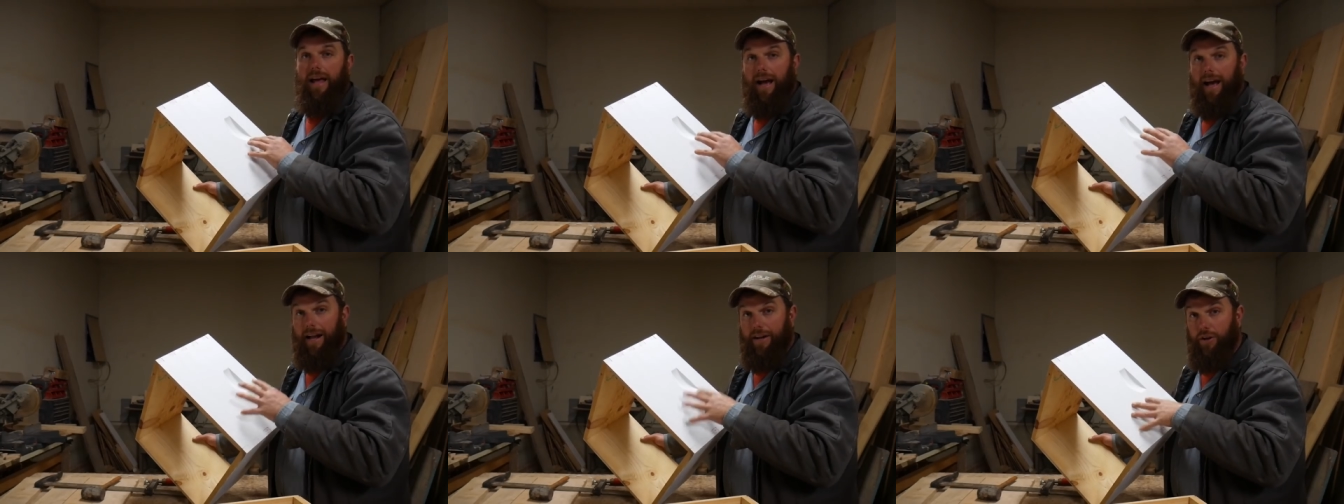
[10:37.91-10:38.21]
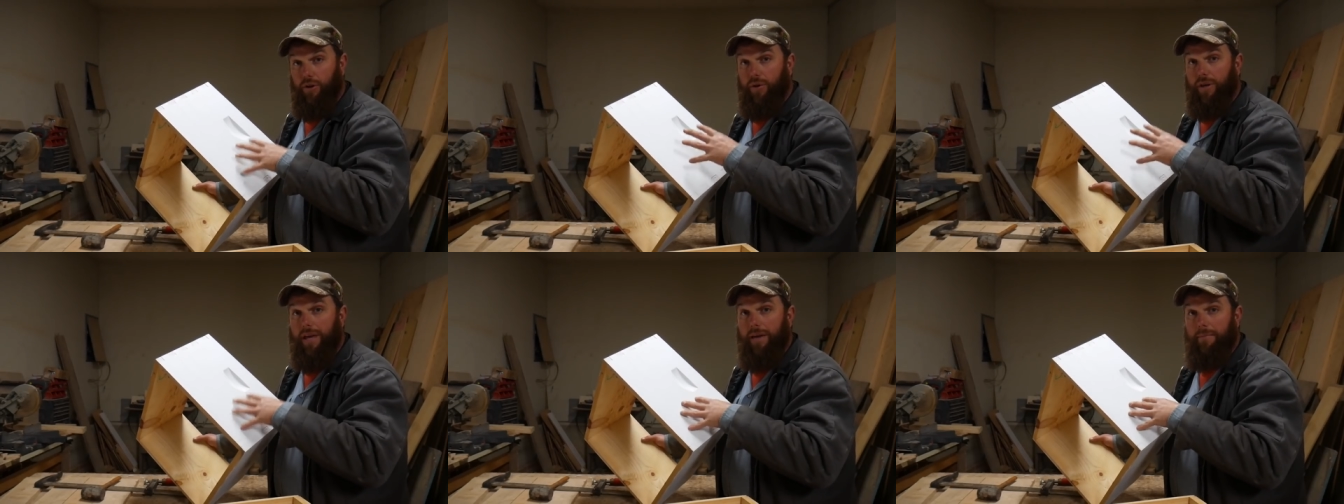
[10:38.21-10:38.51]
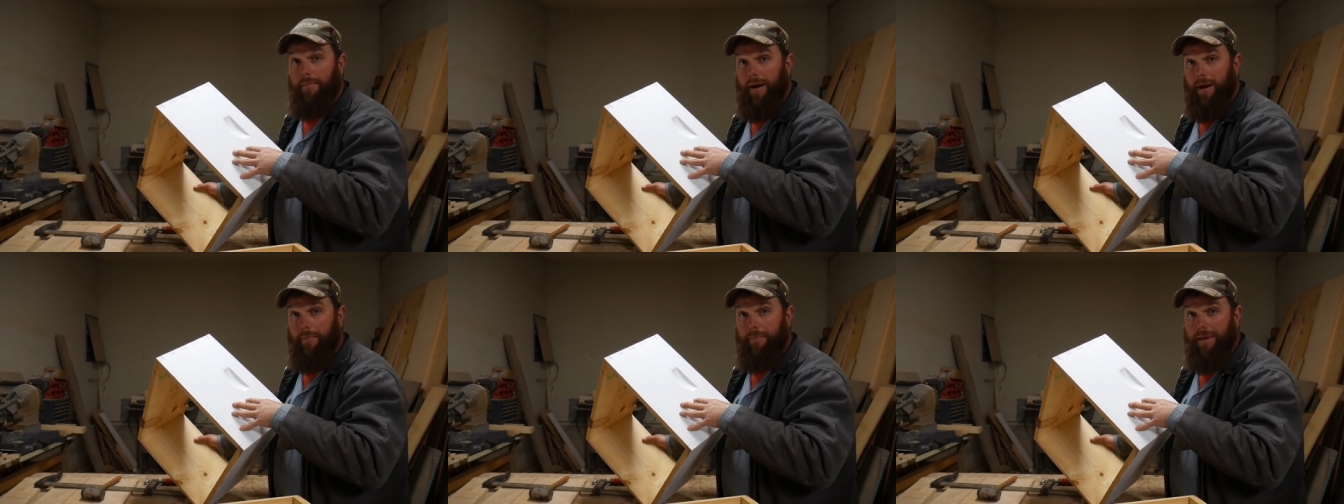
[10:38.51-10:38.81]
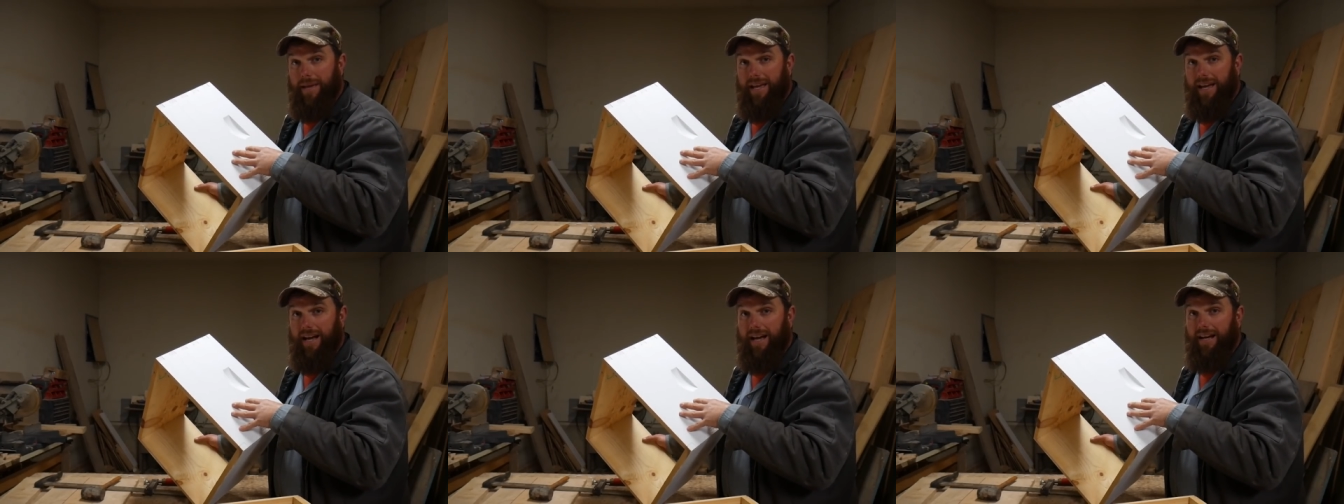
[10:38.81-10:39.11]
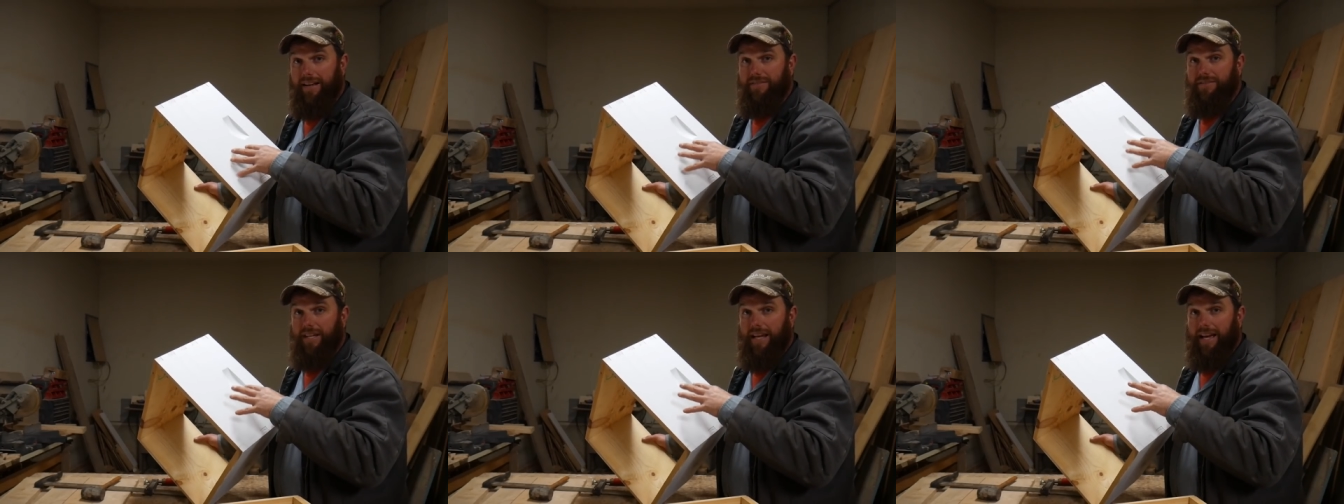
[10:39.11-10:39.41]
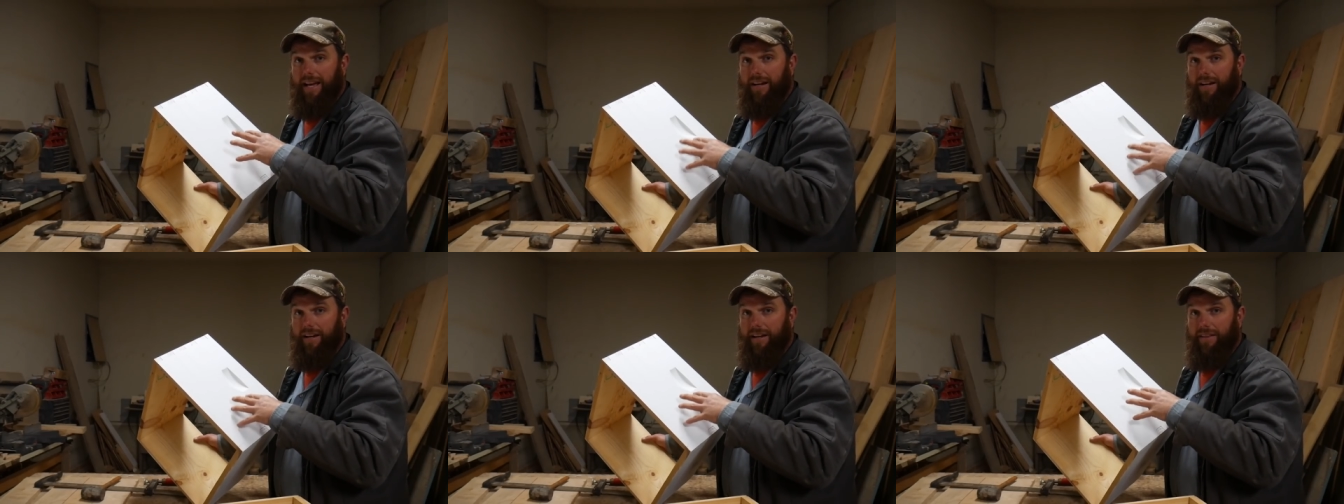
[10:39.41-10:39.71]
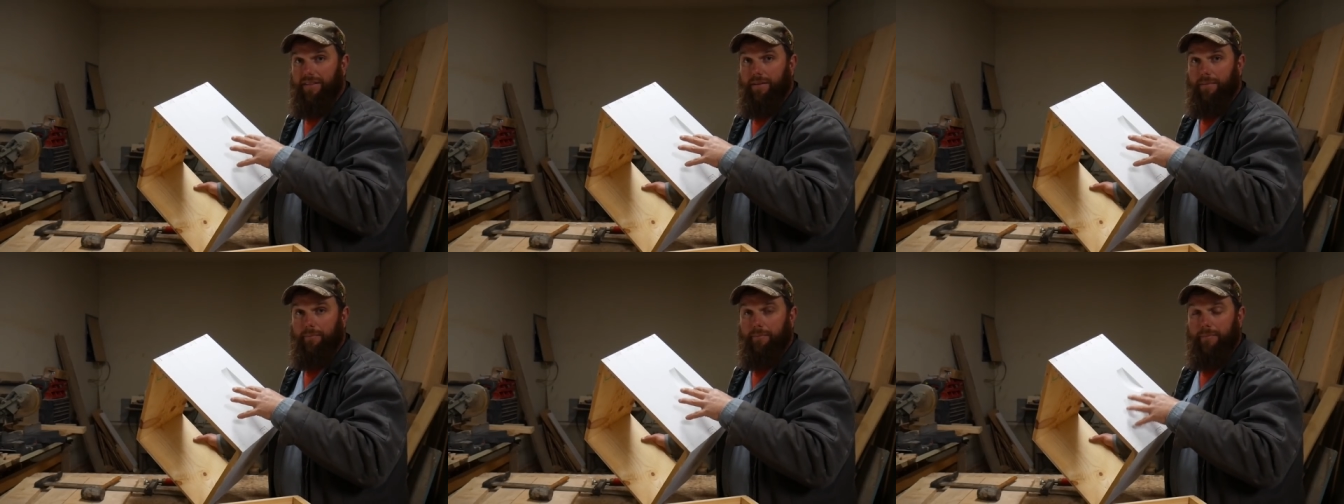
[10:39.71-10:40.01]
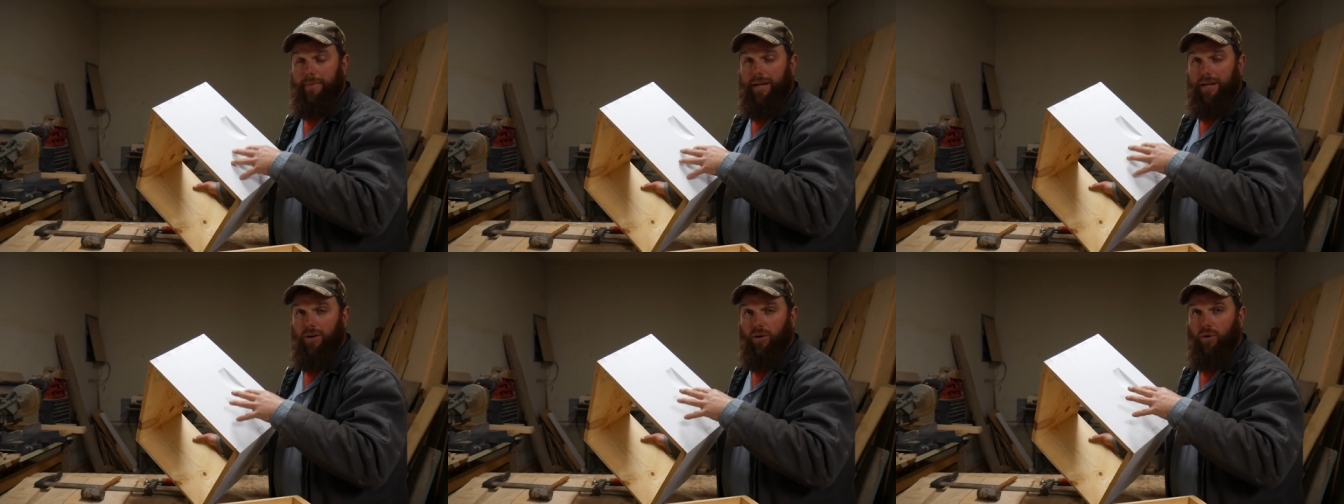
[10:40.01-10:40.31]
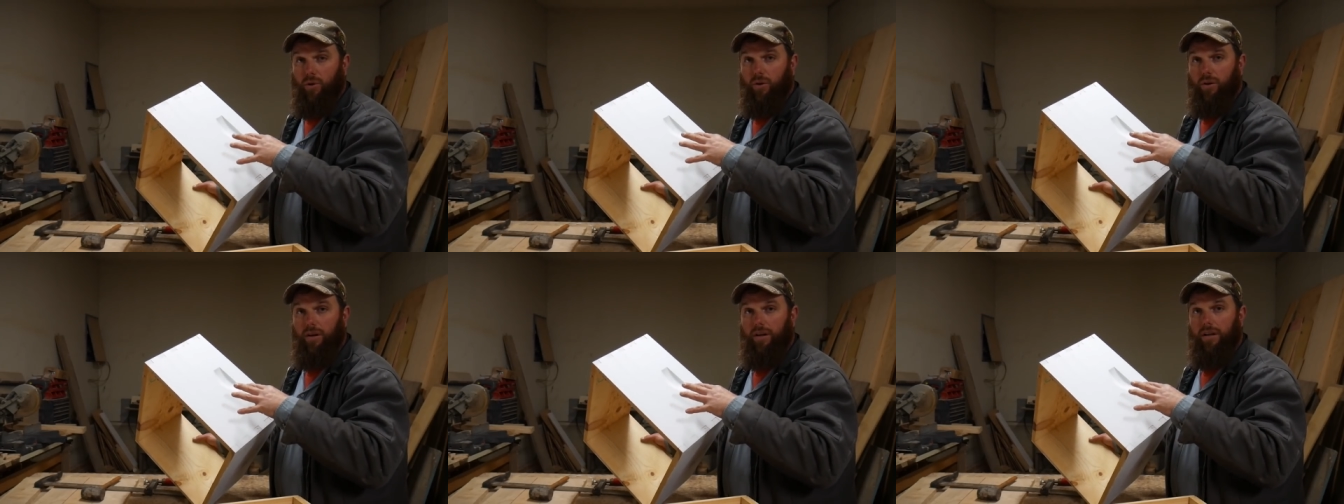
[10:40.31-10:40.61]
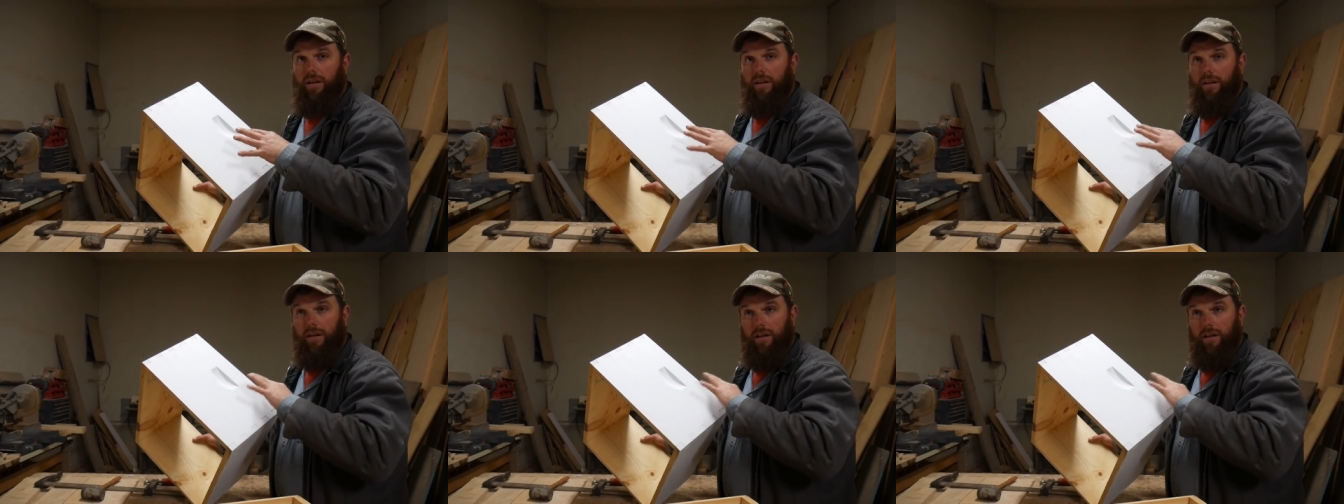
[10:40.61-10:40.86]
I do keep my beehives out in the middle